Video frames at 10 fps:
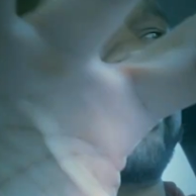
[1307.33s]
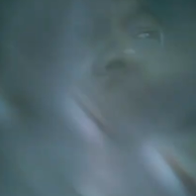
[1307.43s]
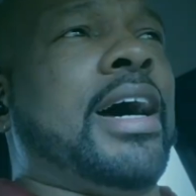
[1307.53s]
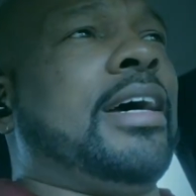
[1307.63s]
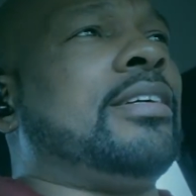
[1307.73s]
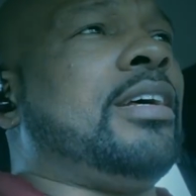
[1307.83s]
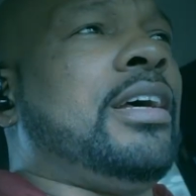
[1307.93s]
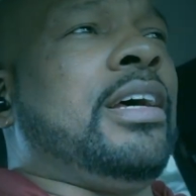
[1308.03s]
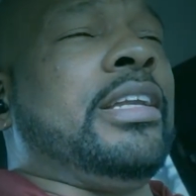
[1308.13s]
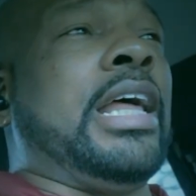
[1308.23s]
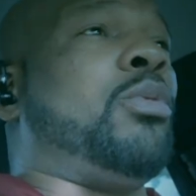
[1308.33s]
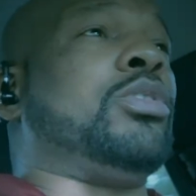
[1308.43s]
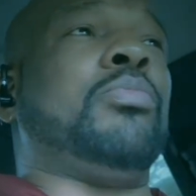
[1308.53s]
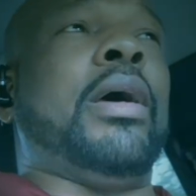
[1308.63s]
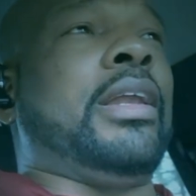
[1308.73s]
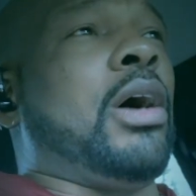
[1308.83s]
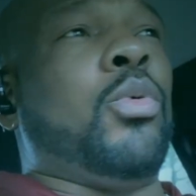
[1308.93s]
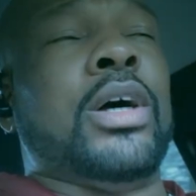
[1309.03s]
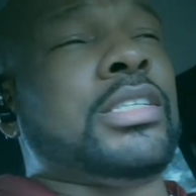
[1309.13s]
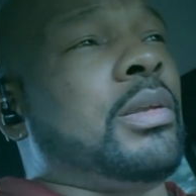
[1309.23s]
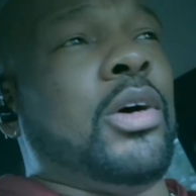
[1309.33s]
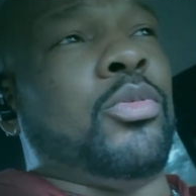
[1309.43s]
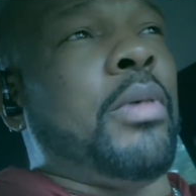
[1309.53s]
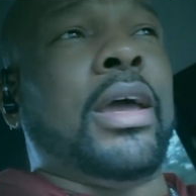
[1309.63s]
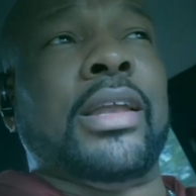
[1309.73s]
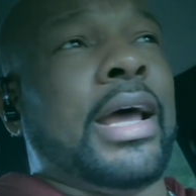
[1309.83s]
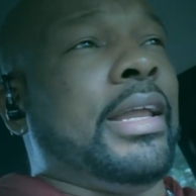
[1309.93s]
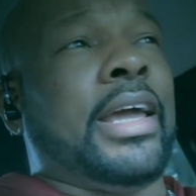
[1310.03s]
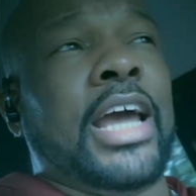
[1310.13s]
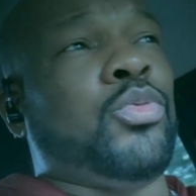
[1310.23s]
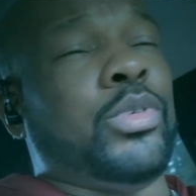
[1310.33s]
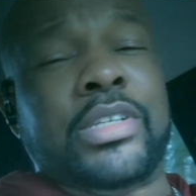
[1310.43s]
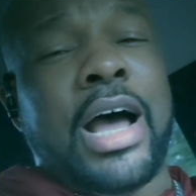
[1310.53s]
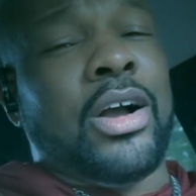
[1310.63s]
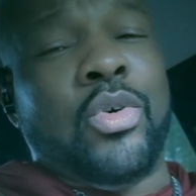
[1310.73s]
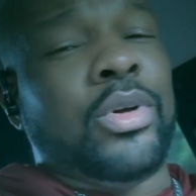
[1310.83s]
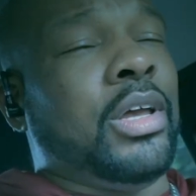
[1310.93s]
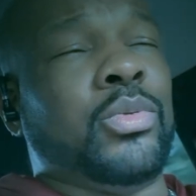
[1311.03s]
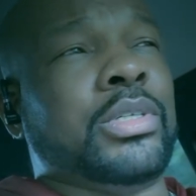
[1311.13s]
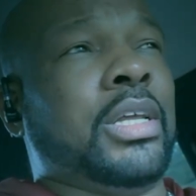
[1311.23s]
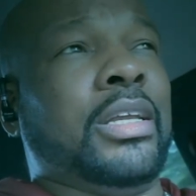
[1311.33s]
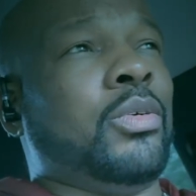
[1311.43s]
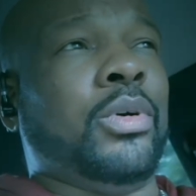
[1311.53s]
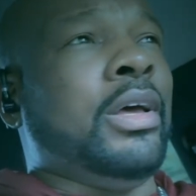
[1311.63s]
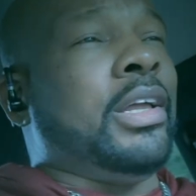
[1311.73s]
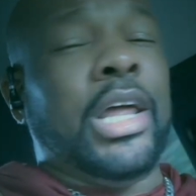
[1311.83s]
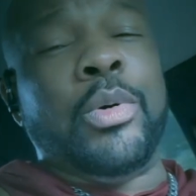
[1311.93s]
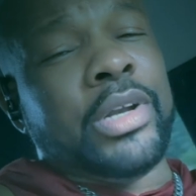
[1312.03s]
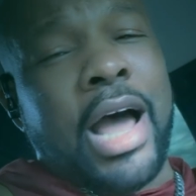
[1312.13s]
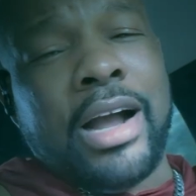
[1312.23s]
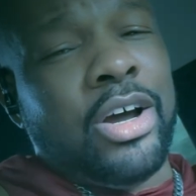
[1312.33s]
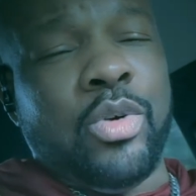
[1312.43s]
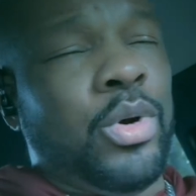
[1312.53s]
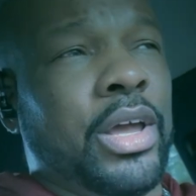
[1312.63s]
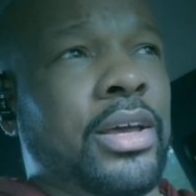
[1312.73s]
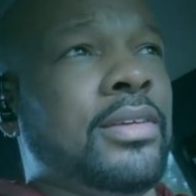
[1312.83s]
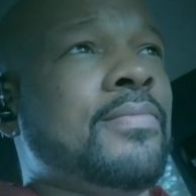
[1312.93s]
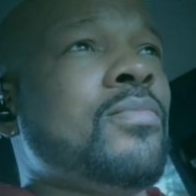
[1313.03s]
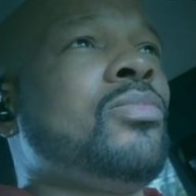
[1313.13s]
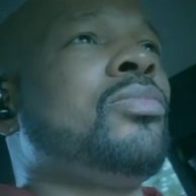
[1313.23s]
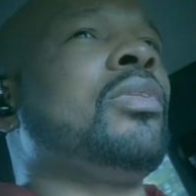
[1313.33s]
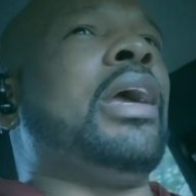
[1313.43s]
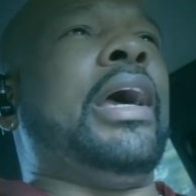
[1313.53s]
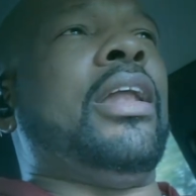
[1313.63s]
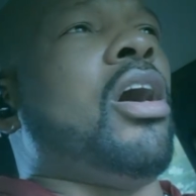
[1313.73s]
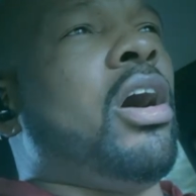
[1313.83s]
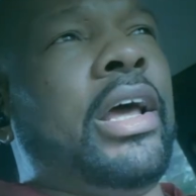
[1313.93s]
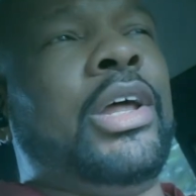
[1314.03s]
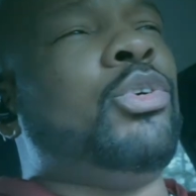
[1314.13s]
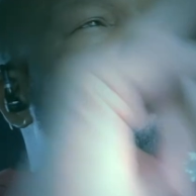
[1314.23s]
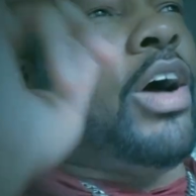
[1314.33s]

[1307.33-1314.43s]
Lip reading: side that was making like the case was not gonna they were not gonna win. And all they did was